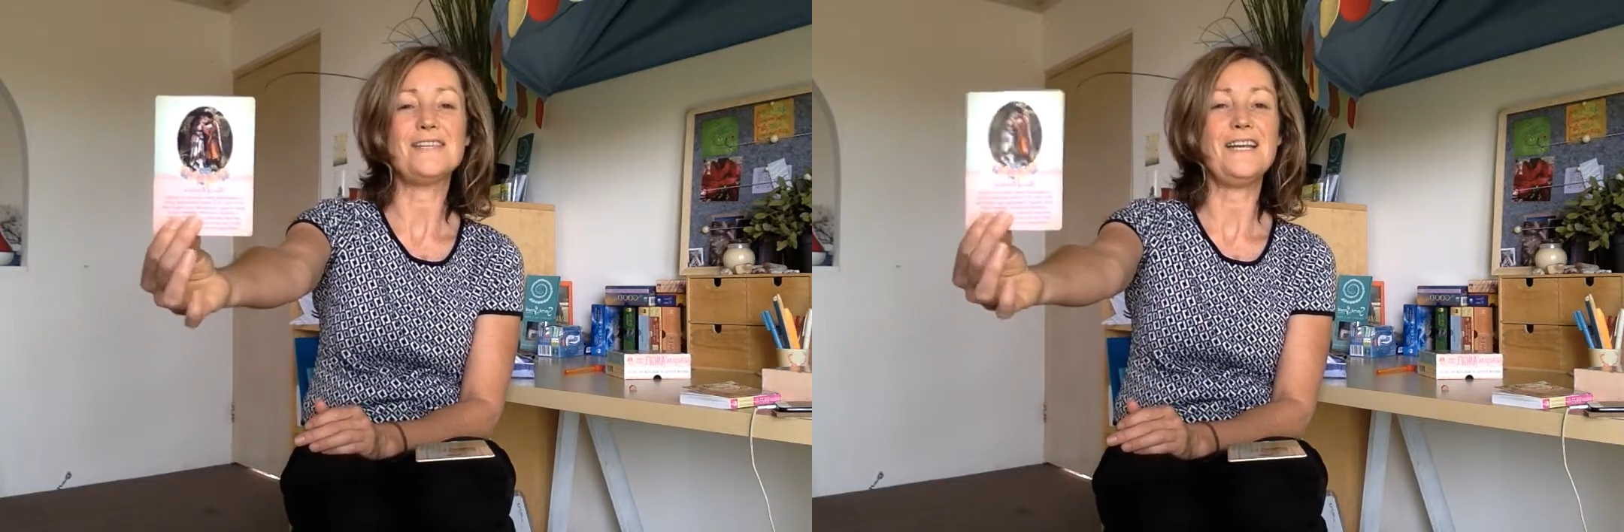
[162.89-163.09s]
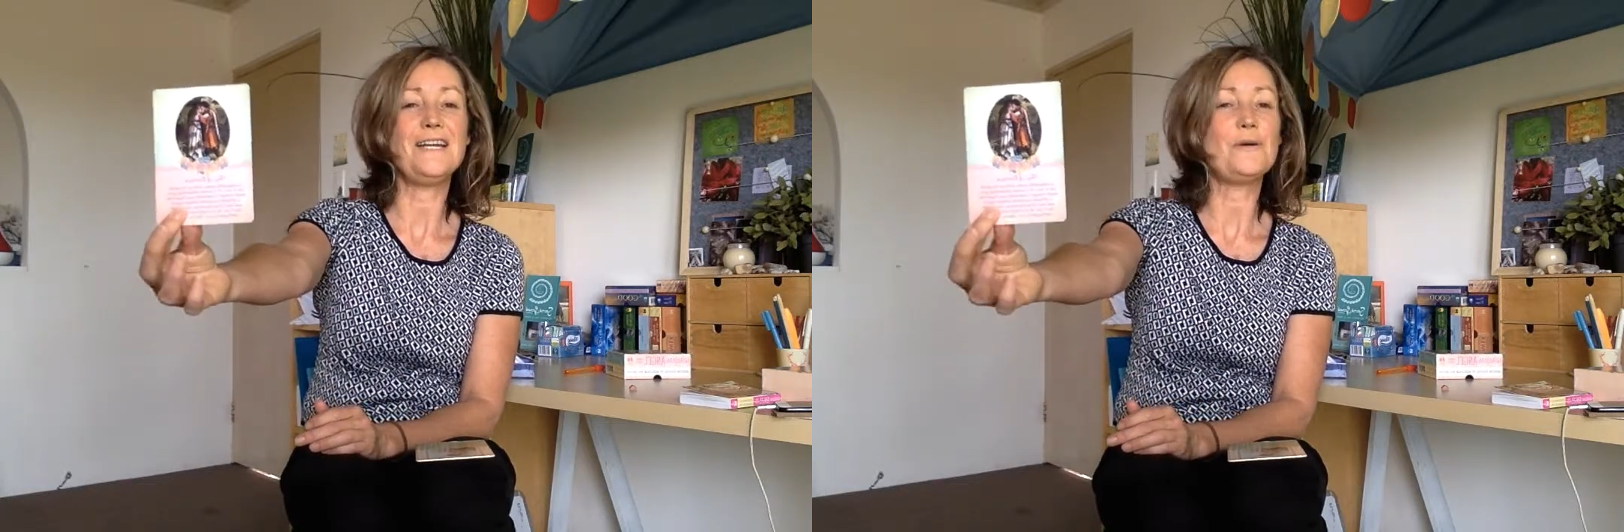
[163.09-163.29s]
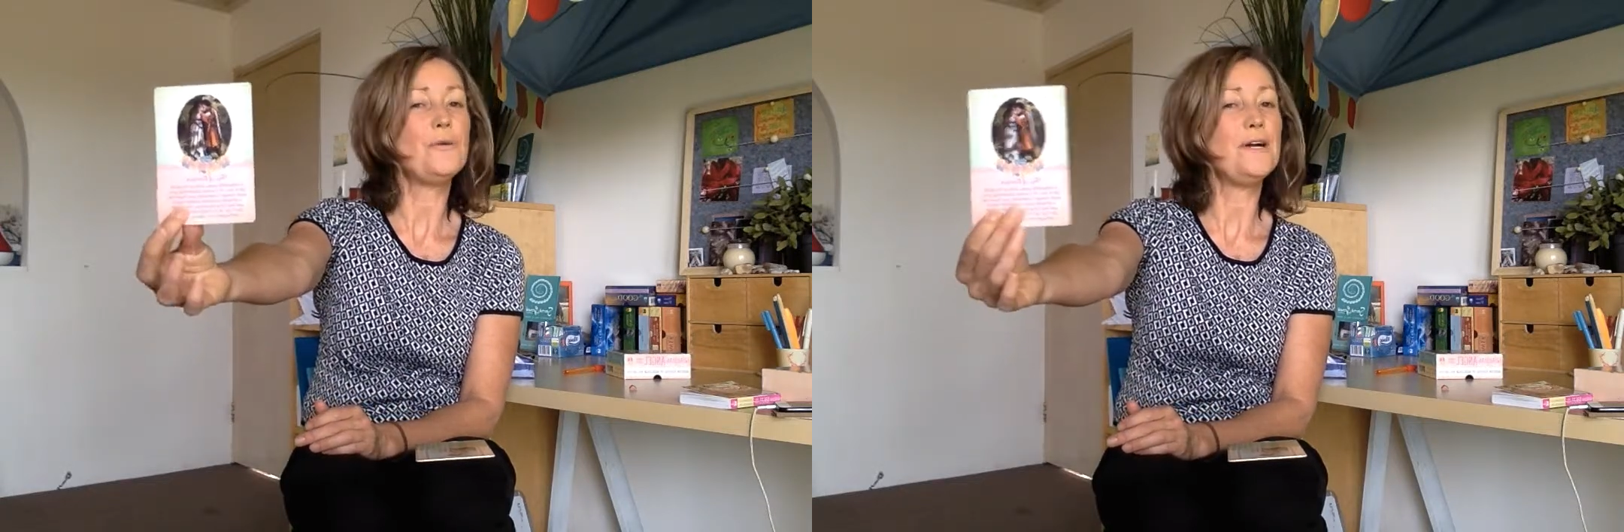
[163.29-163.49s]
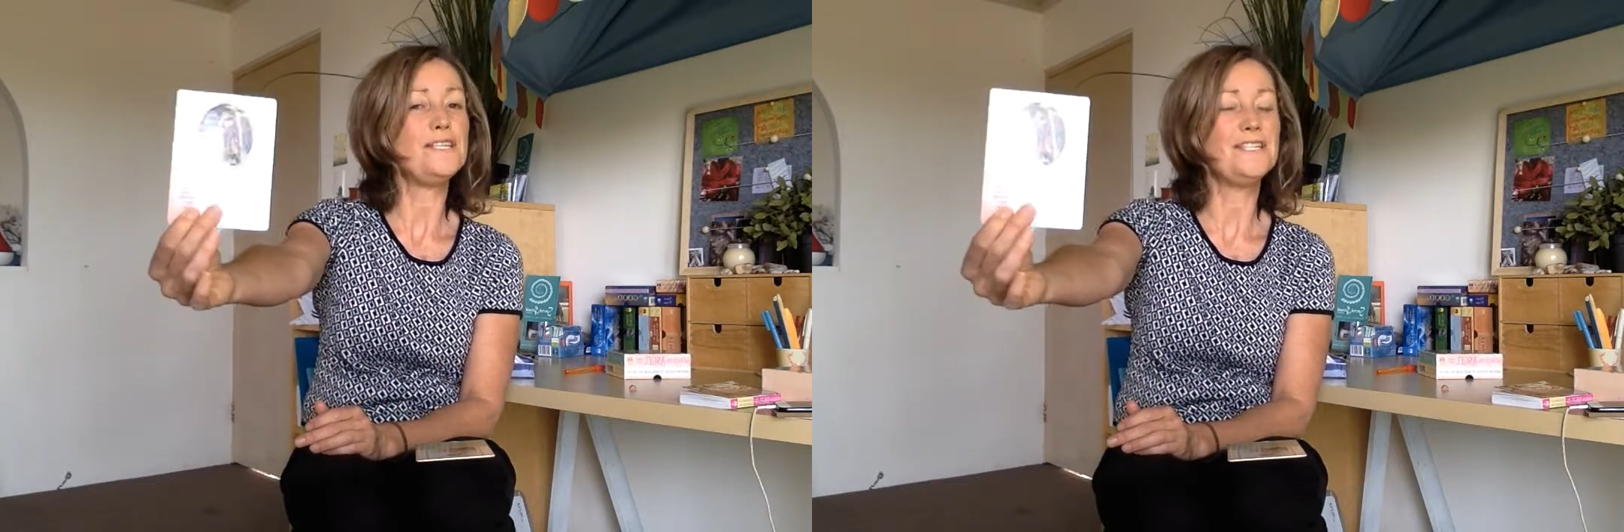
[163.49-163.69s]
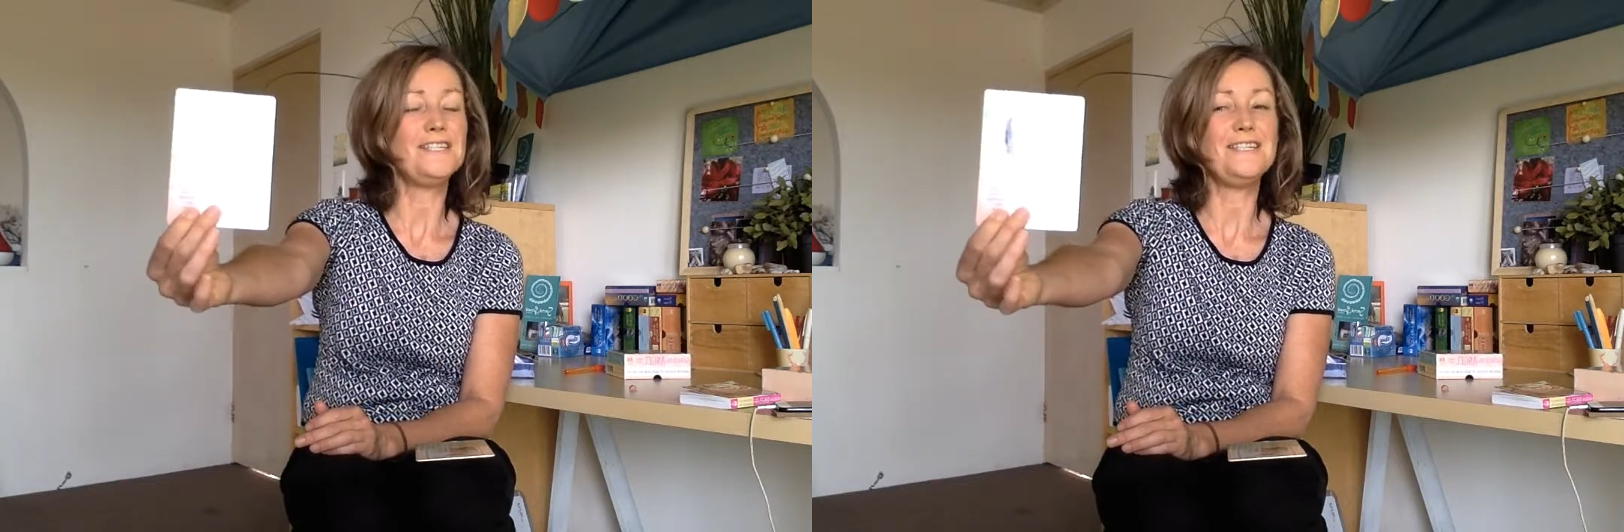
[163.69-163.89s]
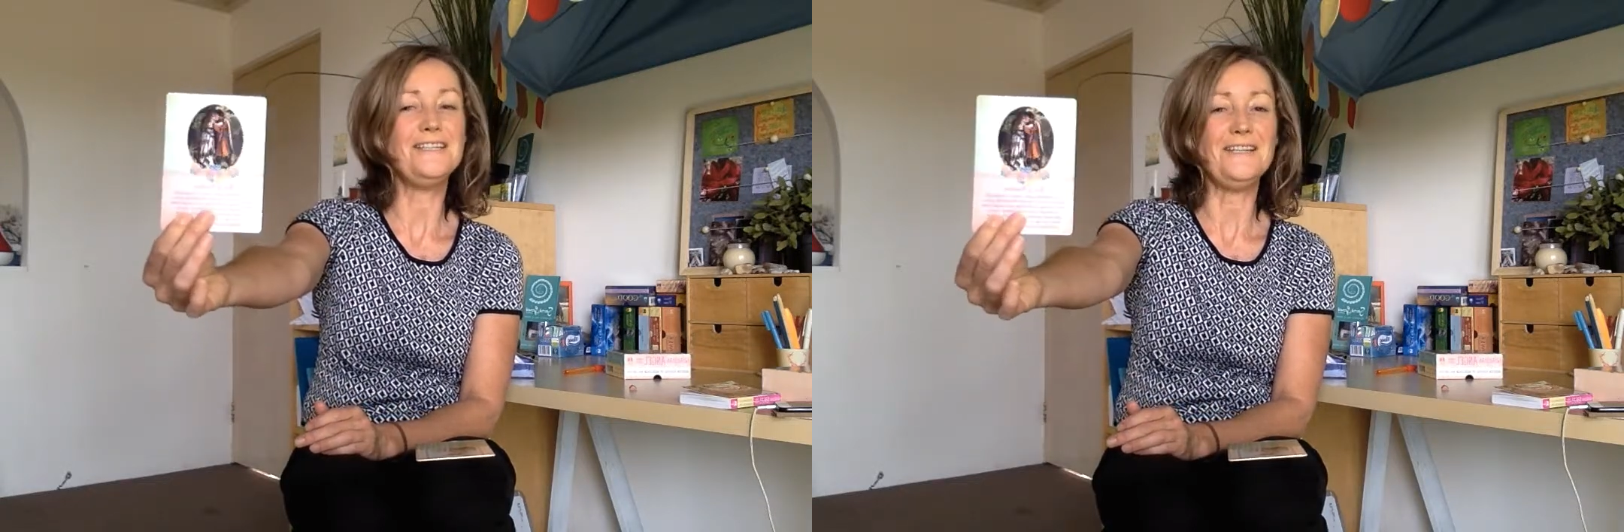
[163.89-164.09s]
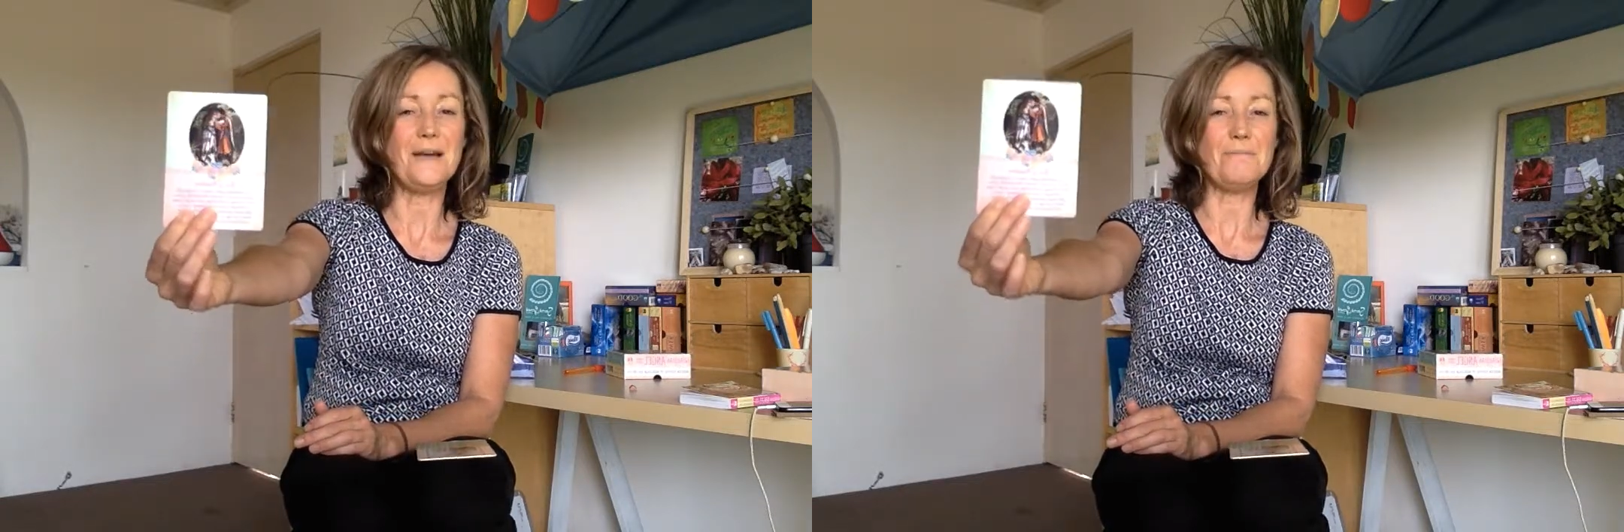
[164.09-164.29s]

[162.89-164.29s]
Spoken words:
any question